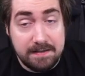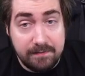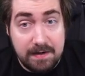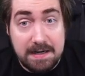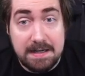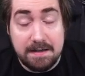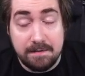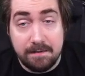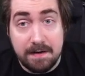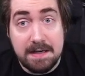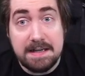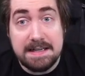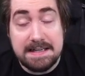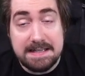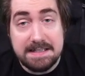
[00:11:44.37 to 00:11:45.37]
very,
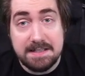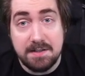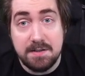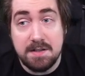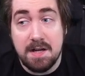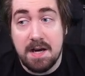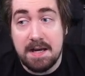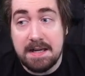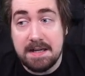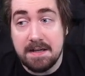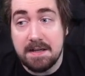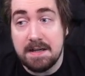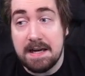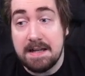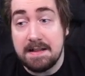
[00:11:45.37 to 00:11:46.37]
very easy to die
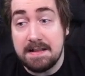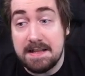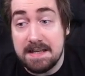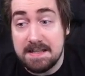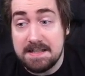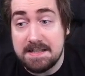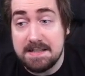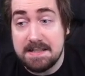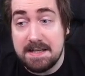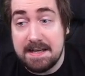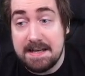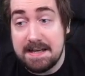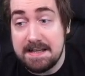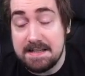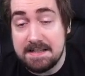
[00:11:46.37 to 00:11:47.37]
here. And this
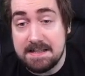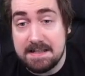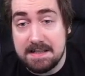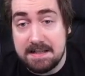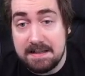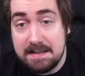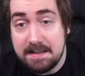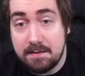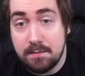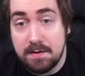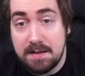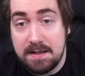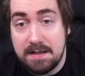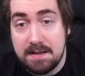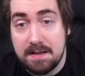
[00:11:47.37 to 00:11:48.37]
is
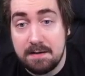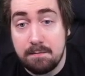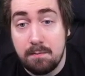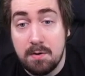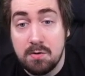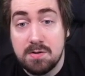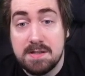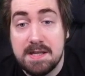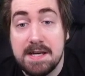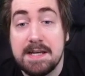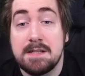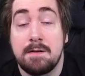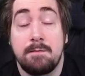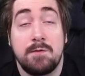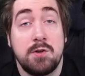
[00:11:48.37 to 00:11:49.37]
literally the most
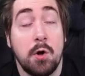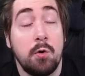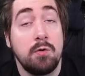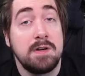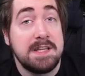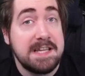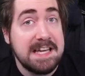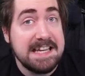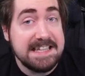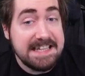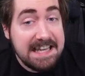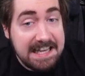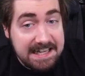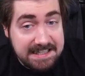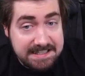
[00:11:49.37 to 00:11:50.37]
case of don't get
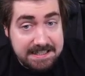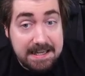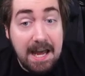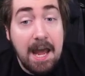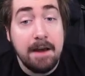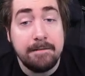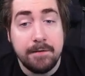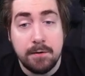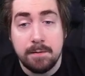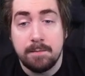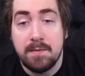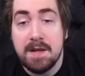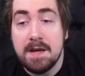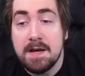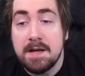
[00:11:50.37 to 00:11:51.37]
hit ever.
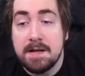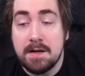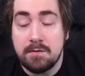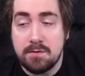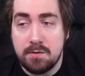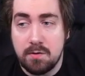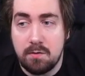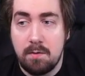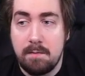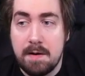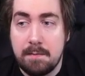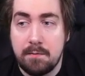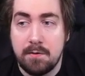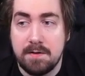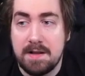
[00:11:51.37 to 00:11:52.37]
Now, do
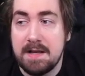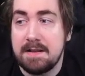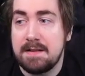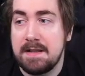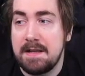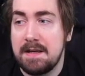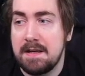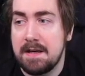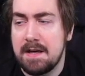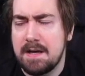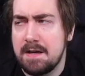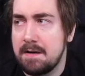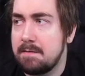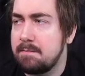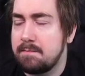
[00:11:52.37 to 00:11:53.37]
remember that
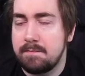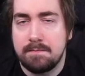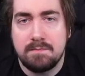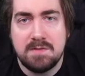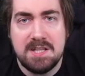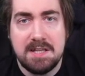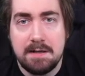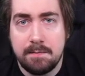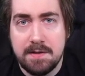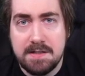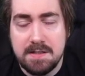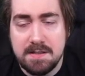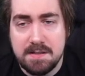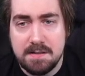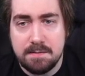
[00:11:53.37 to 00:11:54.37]
the titty
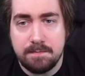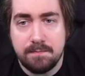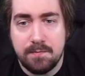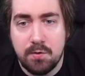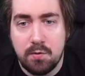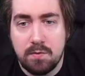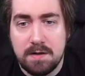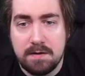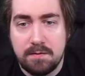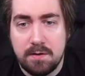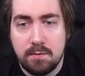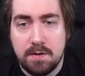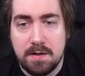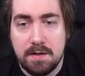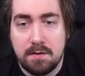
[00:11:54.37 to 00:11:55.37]
bitches, or whatever
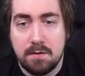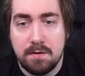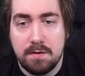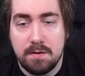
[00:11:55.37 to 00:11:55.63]
you want to call